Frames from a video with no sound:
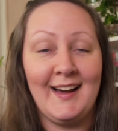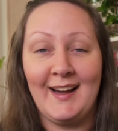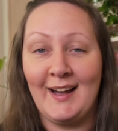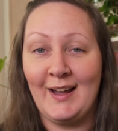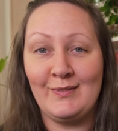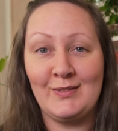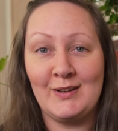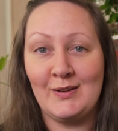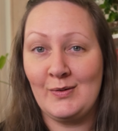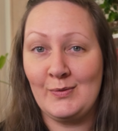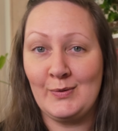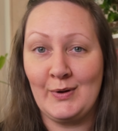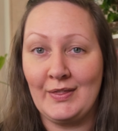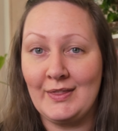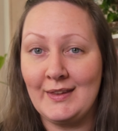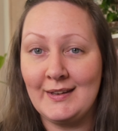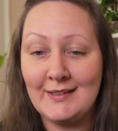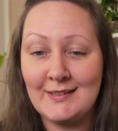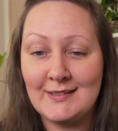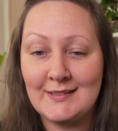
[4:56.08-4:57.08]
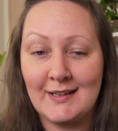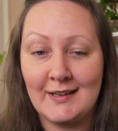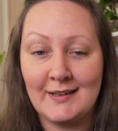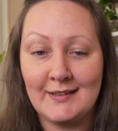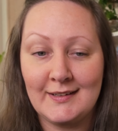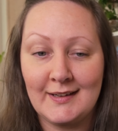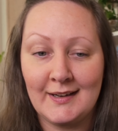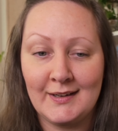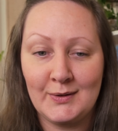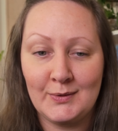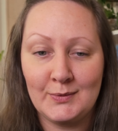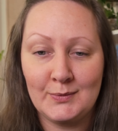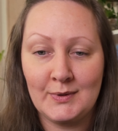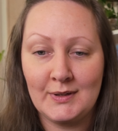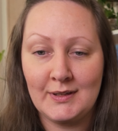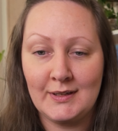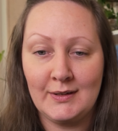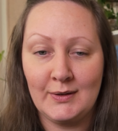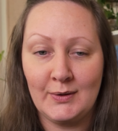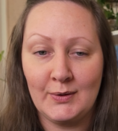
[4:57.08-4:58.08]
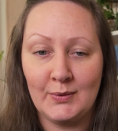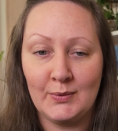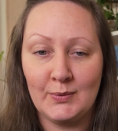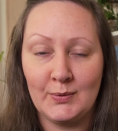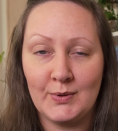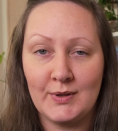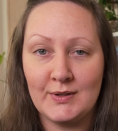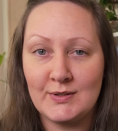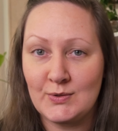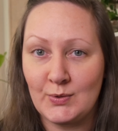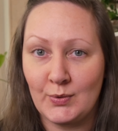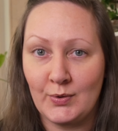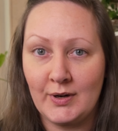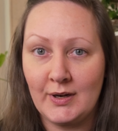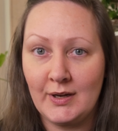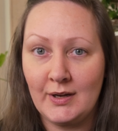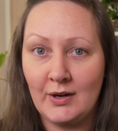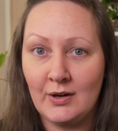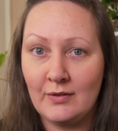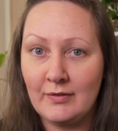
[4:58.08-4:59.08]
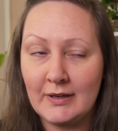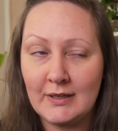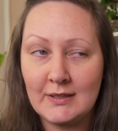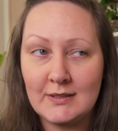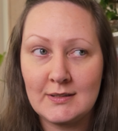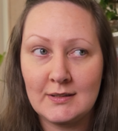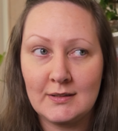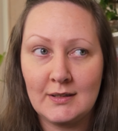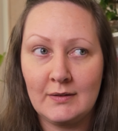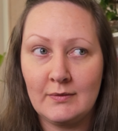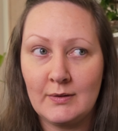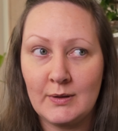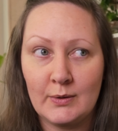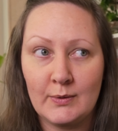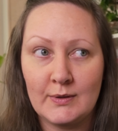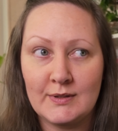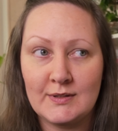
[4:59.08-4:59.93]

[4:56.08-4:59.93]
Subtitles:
I've never read this and I don't really know the story of it, even though